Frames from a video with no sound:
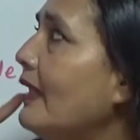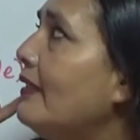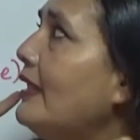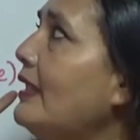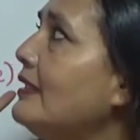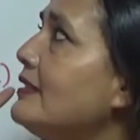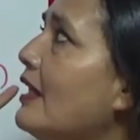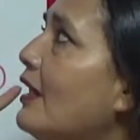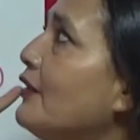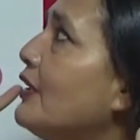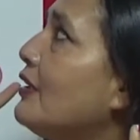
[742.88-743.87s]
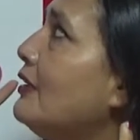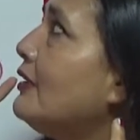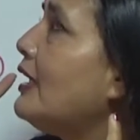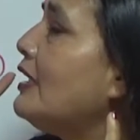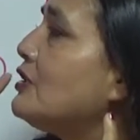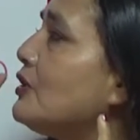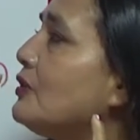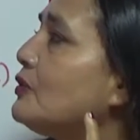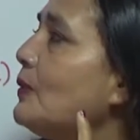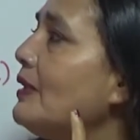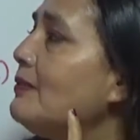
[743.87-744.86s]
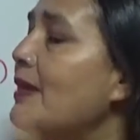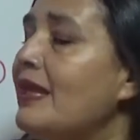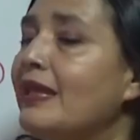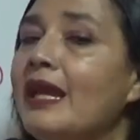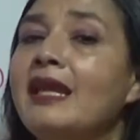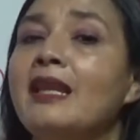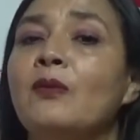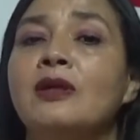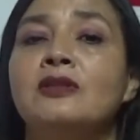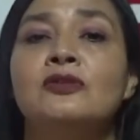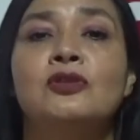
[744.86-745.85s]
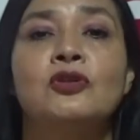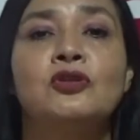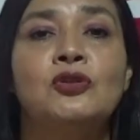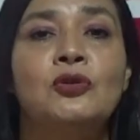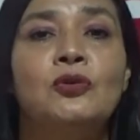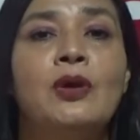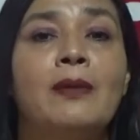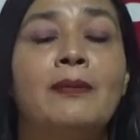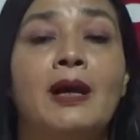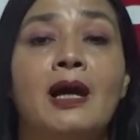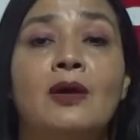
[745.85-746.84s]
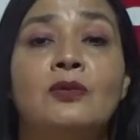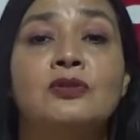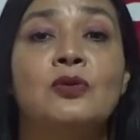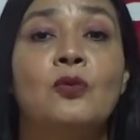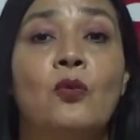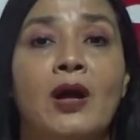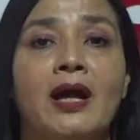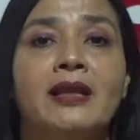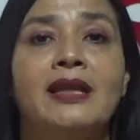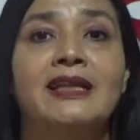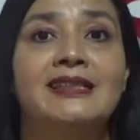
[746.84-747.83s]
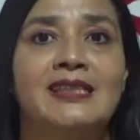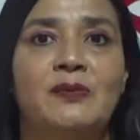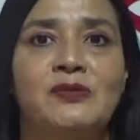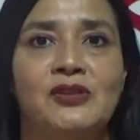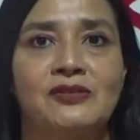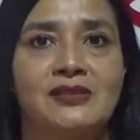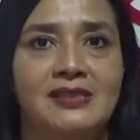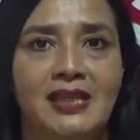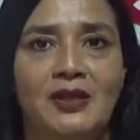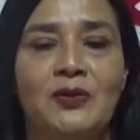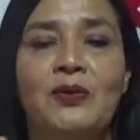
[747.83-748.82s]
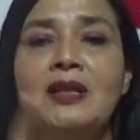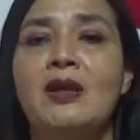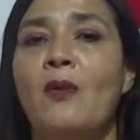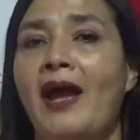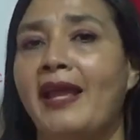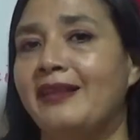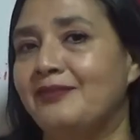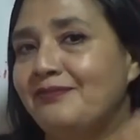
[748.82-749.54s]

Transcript: these are the collocations with make, and I want to talk to you about one exception. See you in a while.